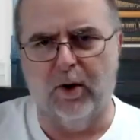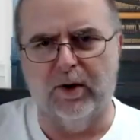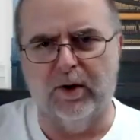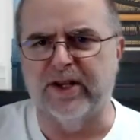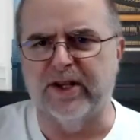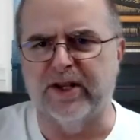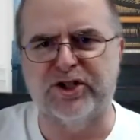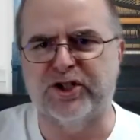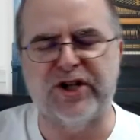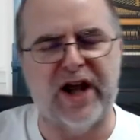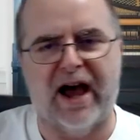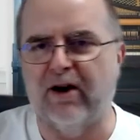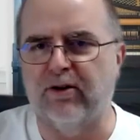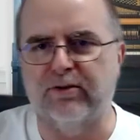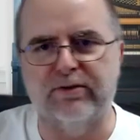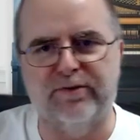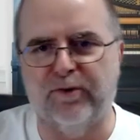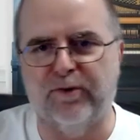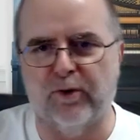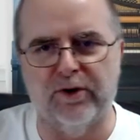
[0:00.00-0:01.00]
The sound
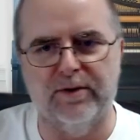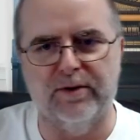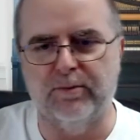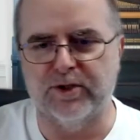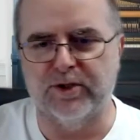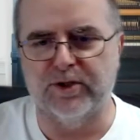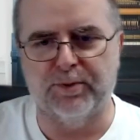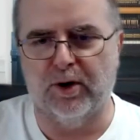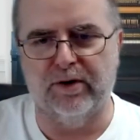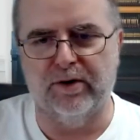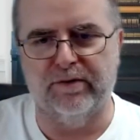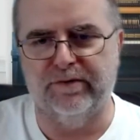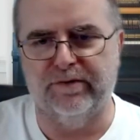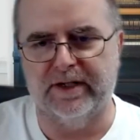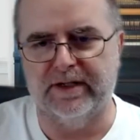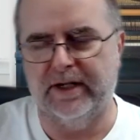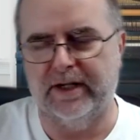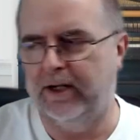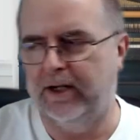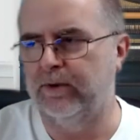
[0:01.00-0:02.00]
for them was
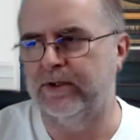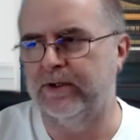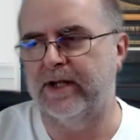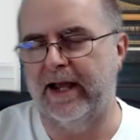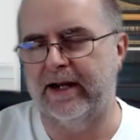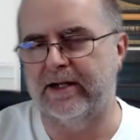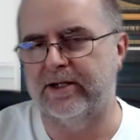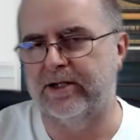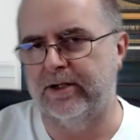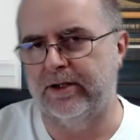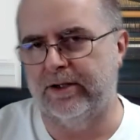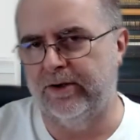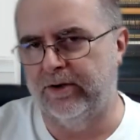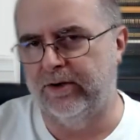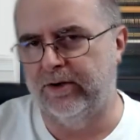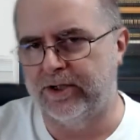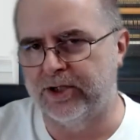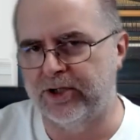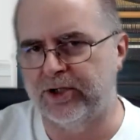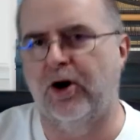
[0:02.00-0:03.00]
perfect. It was
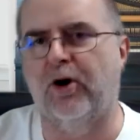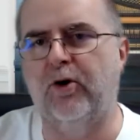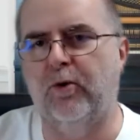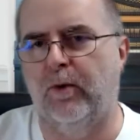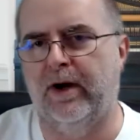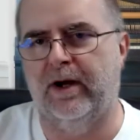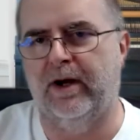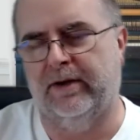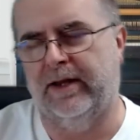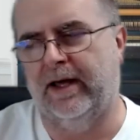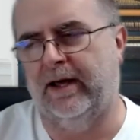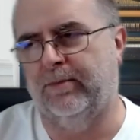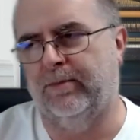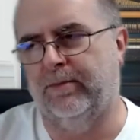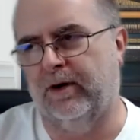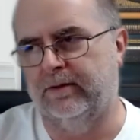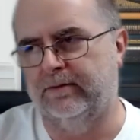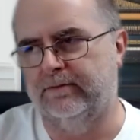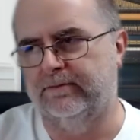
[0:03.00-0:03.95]
executed so well, that part.